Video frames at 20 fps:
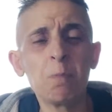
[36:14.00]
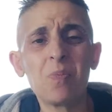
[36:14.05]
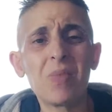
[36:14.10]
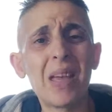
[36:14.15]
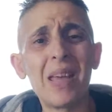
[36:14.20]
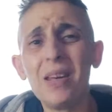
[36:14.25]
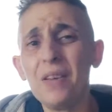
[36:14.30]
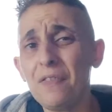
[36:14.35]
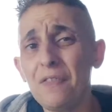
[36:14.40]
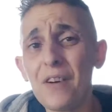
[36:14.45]

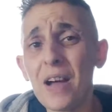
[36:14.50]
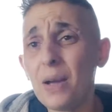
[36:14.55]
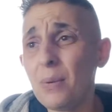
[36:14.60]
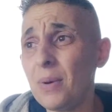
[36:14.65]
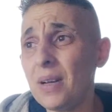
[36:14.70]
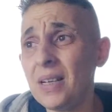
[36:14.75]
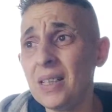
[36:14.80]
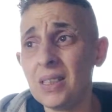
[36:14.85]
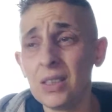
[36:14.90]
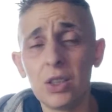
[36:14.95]
And if I
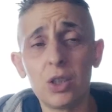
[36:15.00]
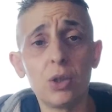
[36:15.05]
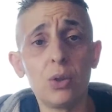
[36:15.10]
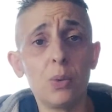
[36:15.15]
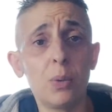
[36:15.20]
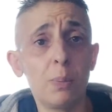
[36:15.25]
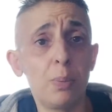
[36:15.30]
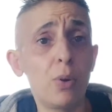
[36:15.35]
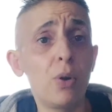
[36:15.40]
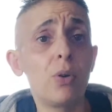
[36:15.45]
went into a
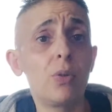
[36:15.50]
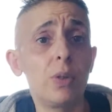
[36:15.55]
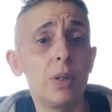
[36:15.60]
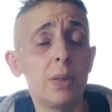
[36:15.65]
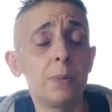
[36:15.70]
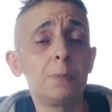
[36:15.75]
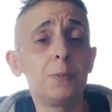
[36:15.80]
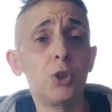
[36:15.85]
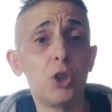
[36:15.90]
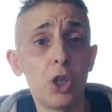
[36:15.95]

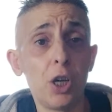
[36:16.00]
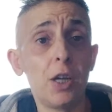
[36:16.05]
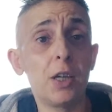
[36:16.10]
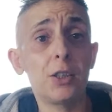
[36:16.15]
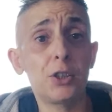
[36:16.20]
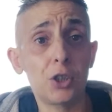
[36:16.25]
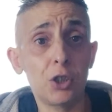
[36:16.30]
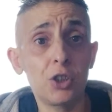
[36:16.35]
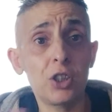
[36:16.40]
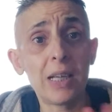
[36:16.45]
boring church
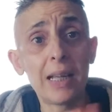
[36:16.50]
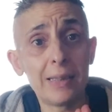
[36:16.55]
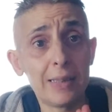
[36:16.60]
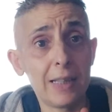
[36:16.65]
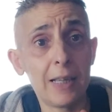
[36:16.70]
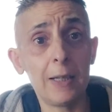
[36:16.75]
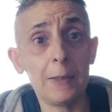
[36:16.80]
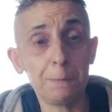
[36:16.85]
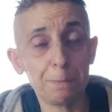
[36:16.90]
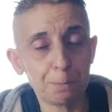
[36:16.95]
and sat
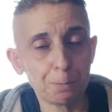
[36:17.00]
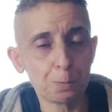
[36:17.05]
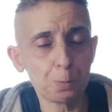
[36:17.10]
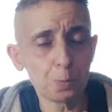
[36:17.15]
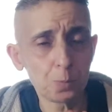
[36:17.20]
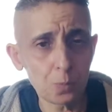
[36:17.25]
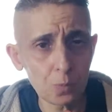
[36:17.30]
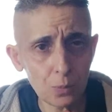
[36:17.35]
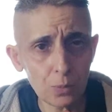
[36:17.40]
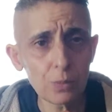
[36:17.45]
there
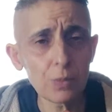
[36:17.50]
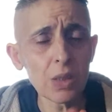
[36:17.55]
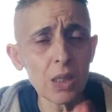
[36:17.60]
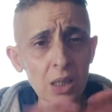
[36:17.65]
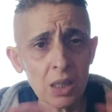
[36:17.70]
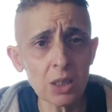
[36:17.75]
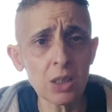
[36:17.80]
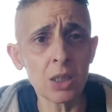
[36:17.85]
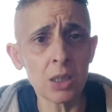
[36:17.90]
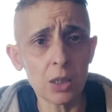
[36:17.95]

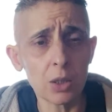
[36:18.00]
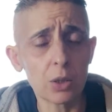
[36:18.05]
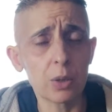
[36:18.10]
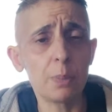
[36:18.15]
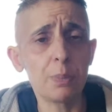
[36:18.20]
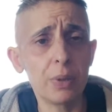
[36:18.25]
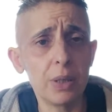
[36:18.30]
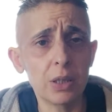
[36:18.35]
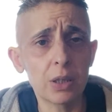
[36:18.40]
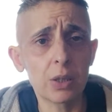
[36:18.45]
listening to a
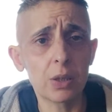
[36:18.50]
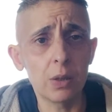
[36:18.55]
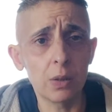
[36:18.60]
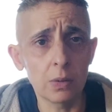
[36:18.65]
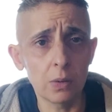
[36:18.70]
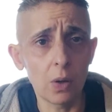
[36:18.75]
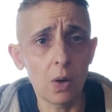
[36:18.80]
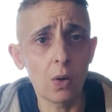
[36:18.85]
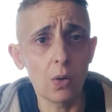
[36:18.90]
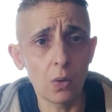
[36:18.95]
priest going, oh,
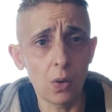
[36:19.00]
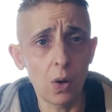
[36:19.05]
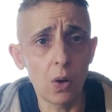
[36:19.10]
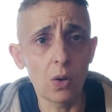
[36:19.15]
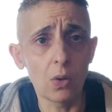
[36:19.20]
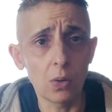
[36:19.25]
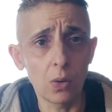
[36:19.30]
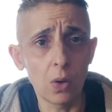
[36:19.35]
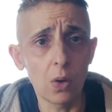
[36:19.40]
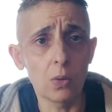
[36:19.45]

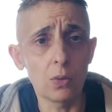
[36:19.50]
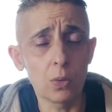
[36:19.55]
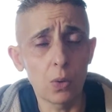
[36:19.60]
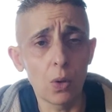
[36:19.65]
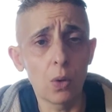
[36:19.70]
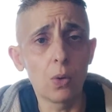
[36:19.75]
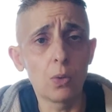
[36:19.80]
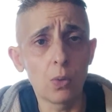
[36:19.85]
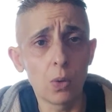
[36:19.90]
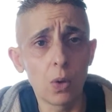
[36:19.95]
oh, oh,
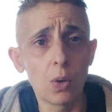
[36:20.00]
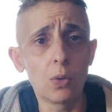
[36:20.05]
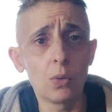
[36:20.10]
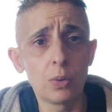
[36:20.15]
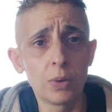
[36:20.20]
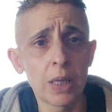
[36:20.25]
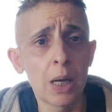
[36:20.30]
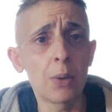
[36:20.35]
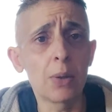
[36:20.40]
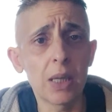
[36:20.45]
oh, oh,
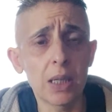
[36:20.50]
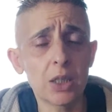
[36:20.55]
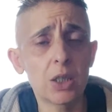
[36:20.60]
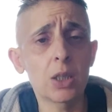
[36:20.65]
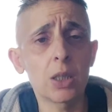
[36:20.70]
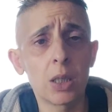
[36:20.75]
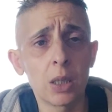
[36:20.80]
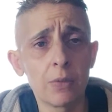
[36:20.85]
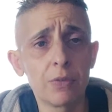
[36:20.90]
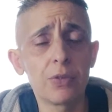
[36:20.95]
now let's
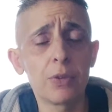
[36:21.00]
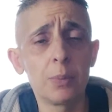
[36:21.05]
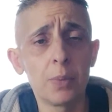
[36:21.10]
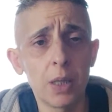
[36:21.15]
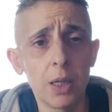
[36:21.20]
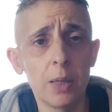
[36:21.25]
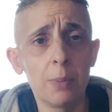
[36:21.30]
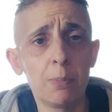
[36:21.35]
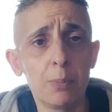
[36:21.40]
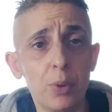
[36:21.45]
sing from the
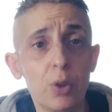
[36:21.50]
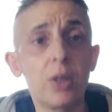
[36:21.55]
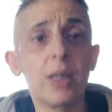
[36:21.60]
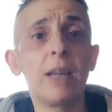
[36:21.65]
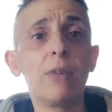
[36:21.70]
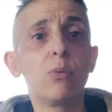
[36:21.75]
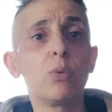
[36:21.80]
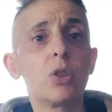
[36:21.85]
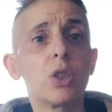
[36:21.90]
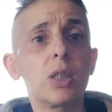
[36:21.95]
hymn book, and
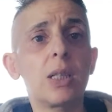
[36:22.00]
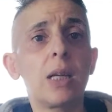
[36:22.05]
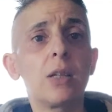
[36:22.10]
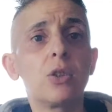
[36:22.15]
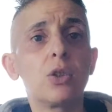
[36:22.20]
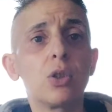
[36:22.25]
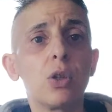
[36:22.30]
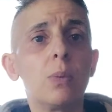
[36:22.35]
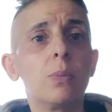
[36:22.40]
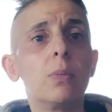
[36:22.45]
everyone stands
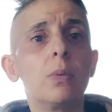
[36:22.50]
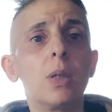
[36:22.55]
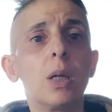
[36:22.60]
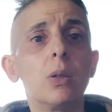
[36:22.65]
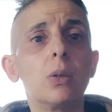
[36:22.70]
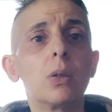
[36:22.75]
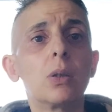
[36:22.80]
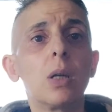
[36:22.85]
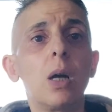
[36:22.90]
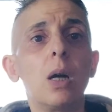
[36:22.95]
up and
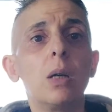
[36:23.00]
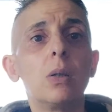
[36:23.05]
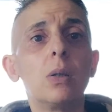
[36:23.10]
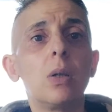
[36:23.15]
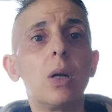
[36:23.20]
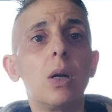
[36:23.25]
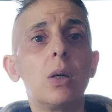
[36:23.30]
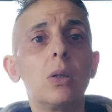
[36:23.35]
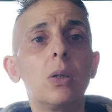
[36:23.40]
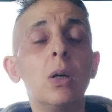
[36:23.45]
goes, oh,
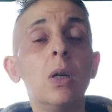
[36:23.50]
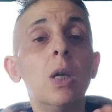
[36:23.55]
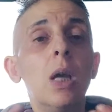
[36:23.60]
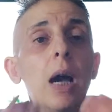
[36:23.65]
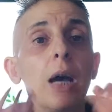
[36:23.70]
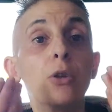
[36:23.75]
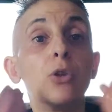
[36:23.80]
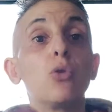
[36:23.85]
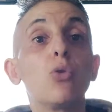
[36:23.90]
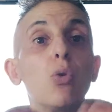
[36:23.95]
oh, oh,
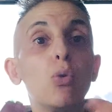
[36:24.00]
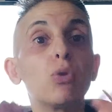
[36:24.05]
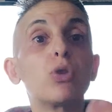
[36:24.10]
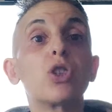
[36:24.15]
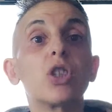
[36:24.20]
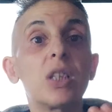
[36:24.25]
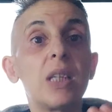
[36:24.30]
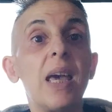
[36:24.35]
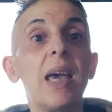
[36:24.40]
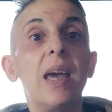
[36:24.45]
and they're all
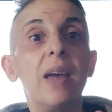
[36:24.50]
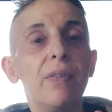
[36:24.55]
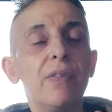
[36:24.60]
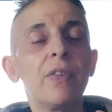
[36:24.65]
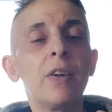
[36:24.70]
stiff.